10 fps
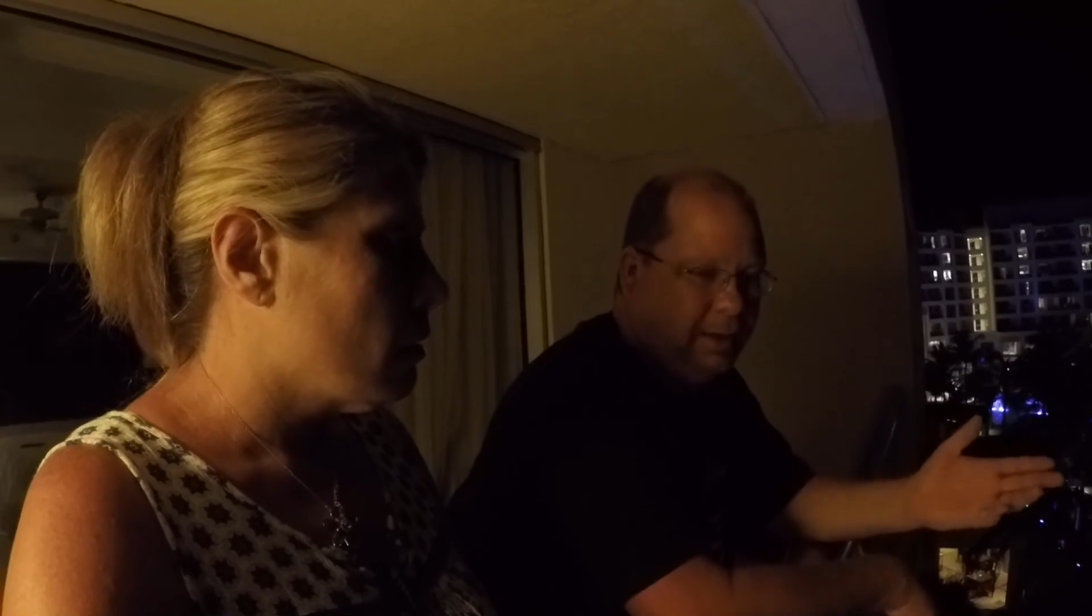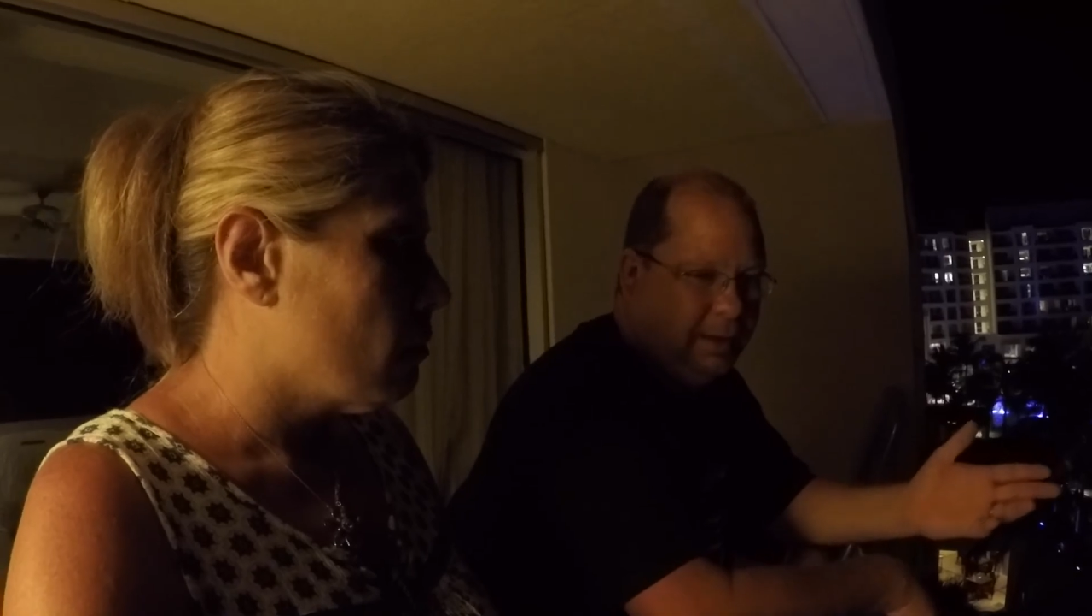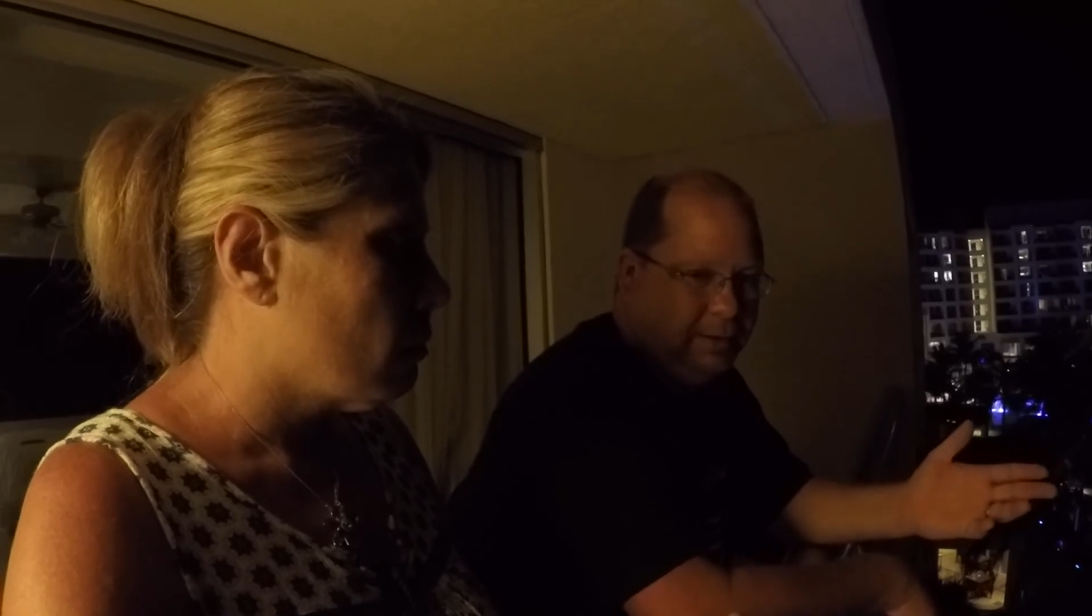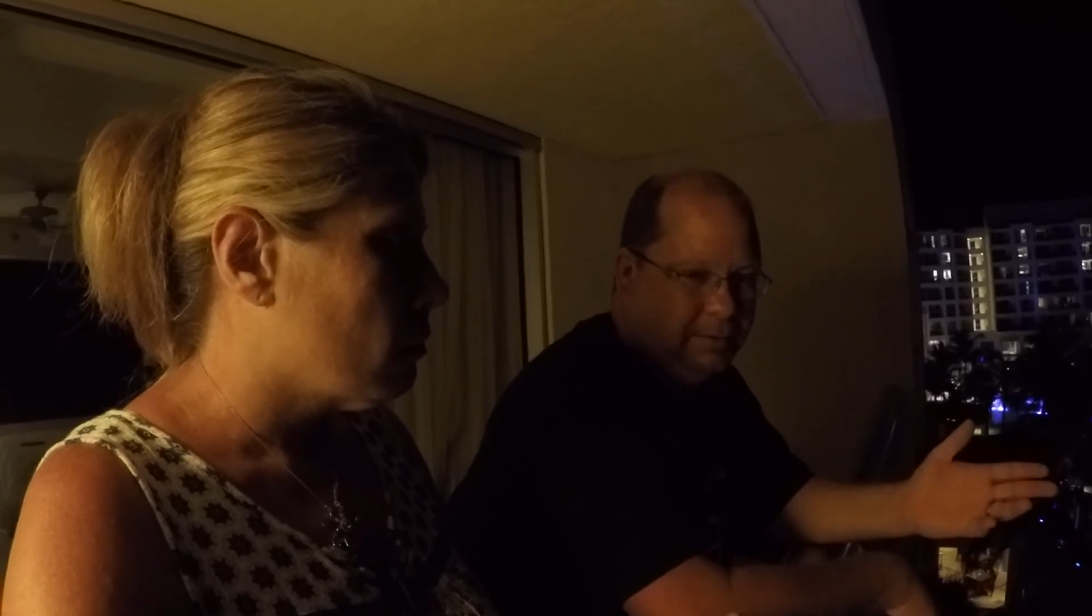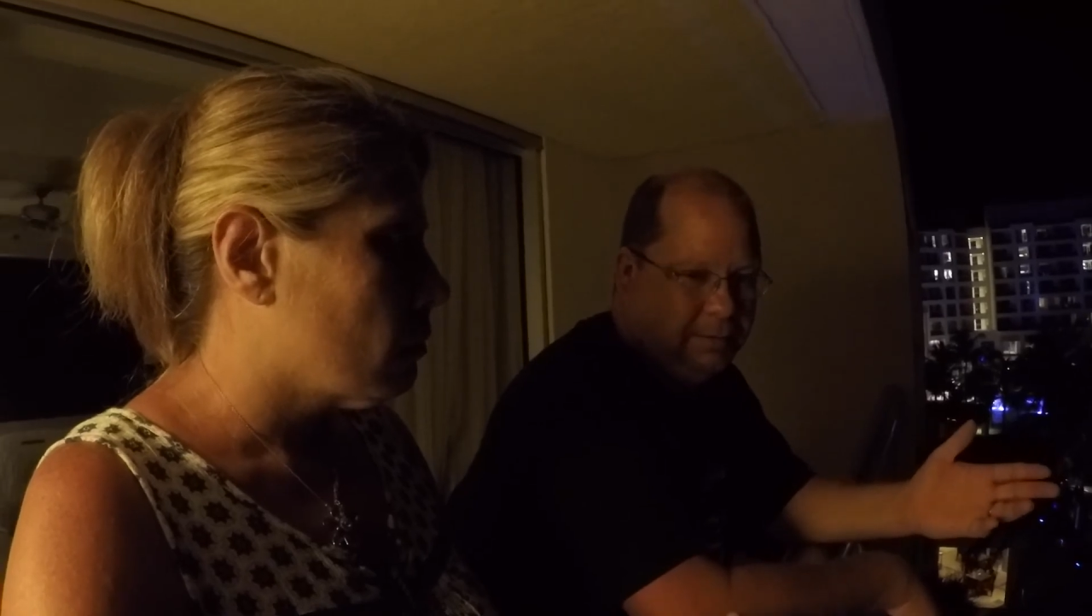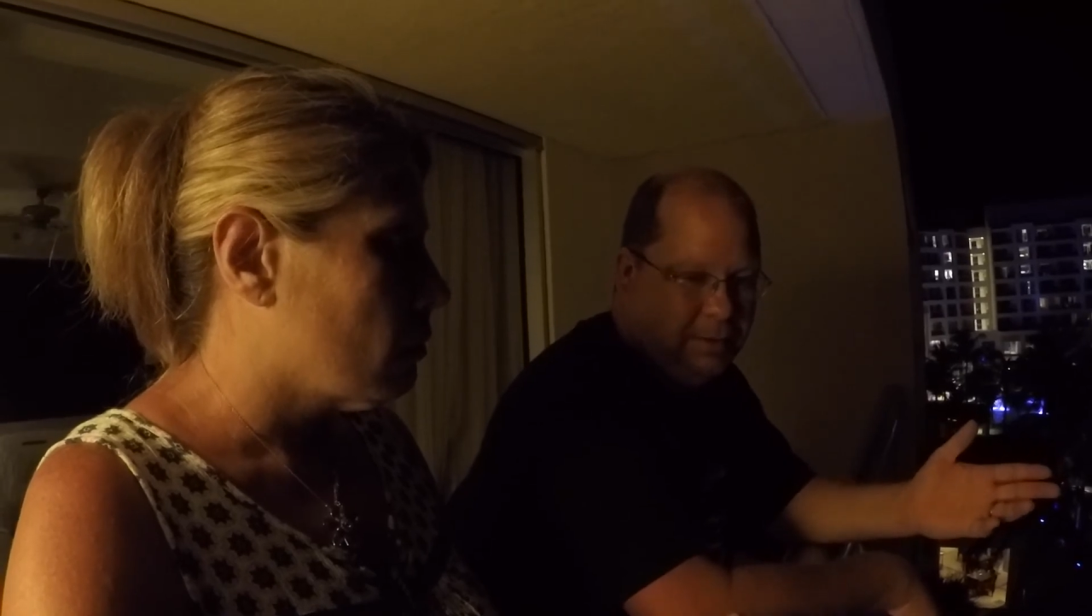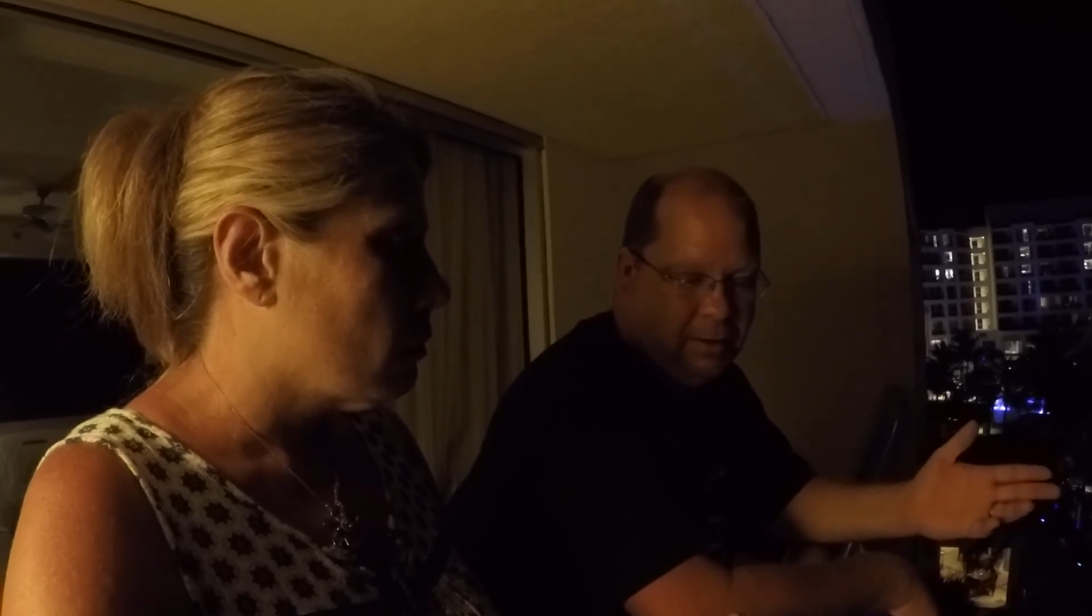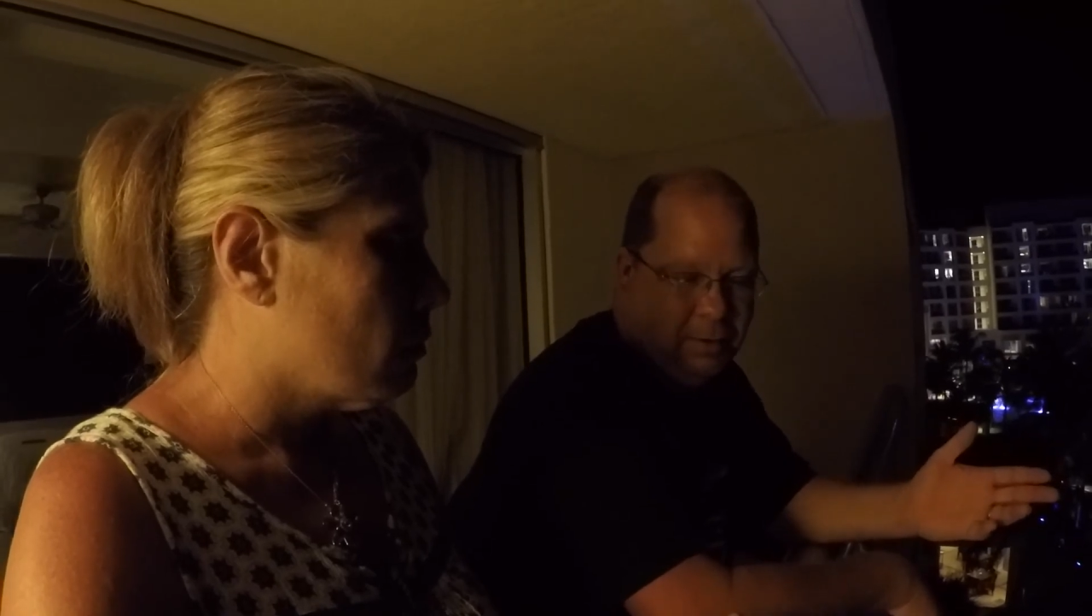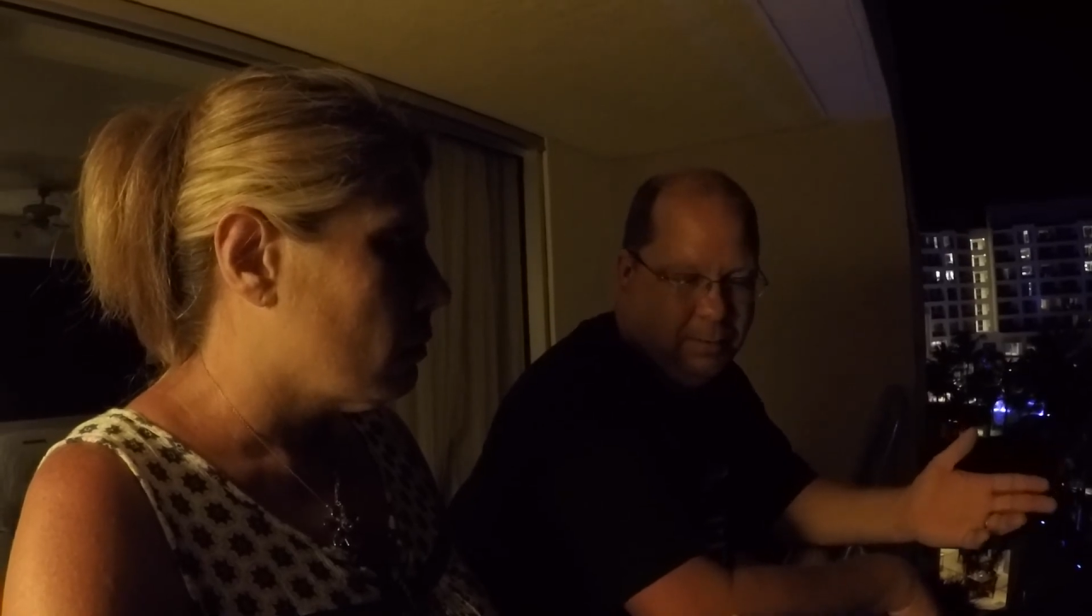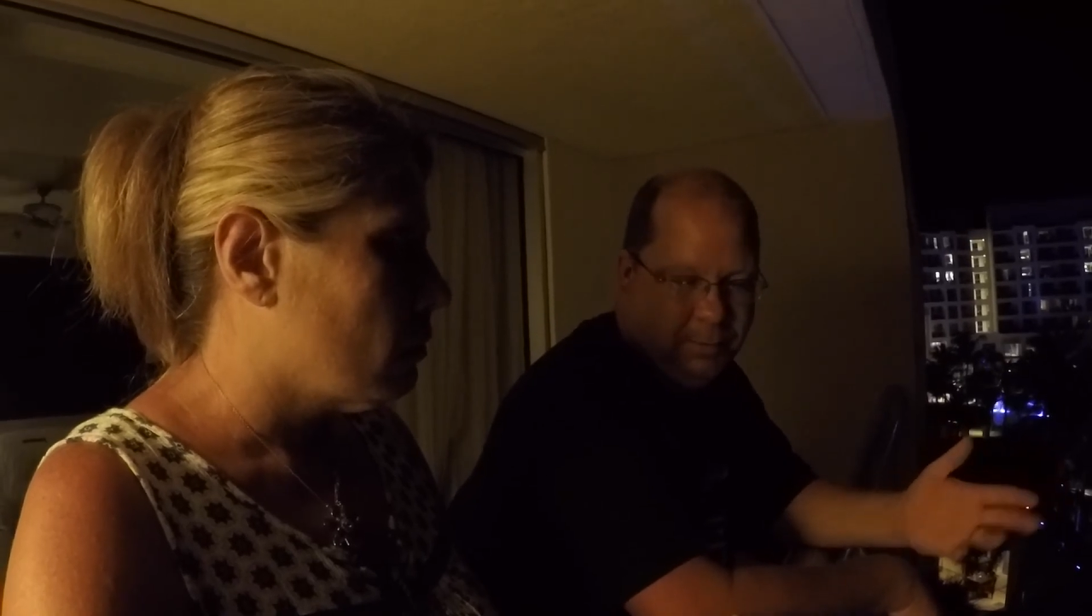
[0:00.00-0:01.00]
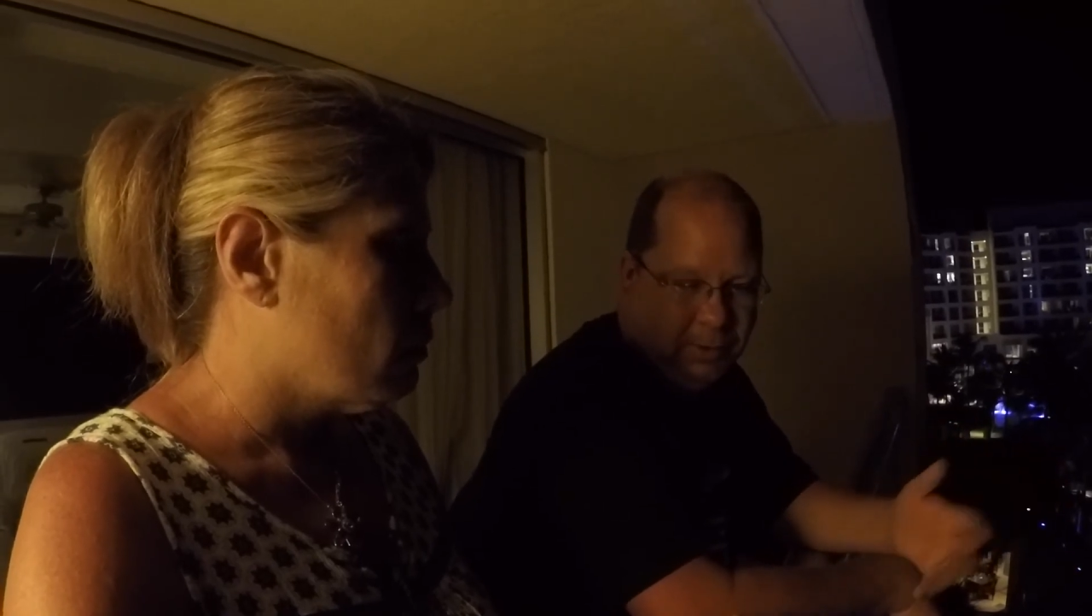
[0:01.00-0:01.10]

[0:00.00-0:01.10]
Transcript: at home,